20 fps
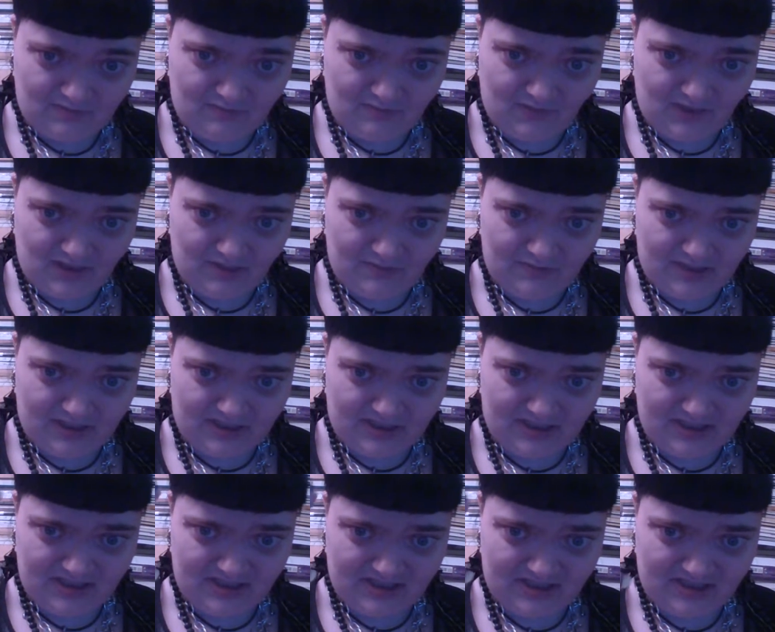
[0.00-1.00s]

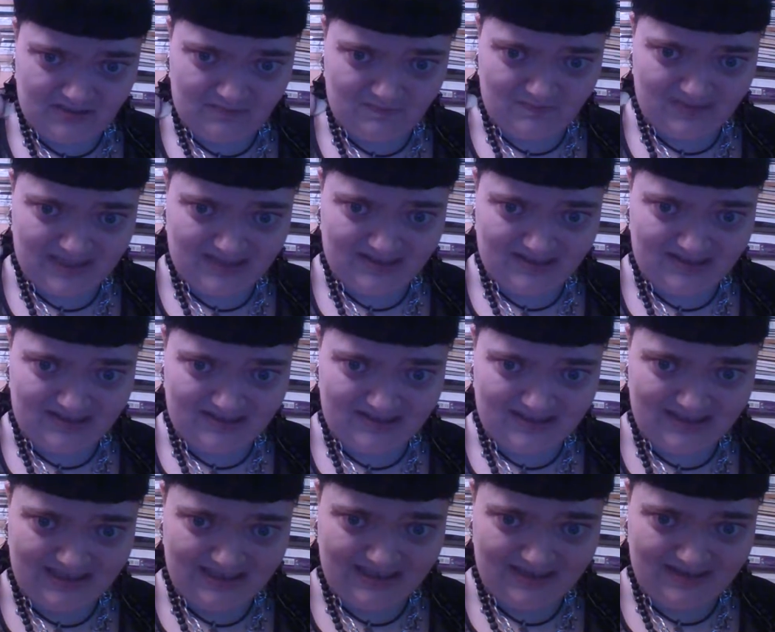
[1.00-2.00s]
Marbleized
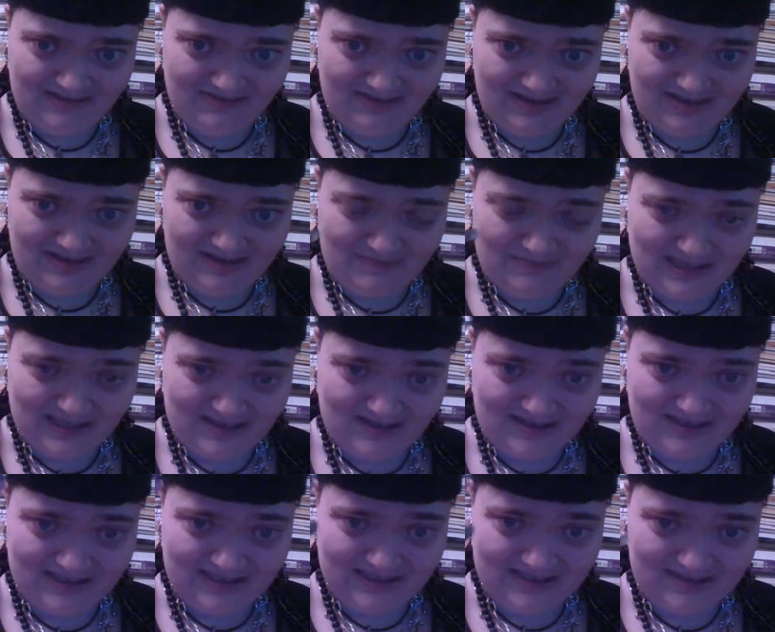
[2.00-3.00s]
metally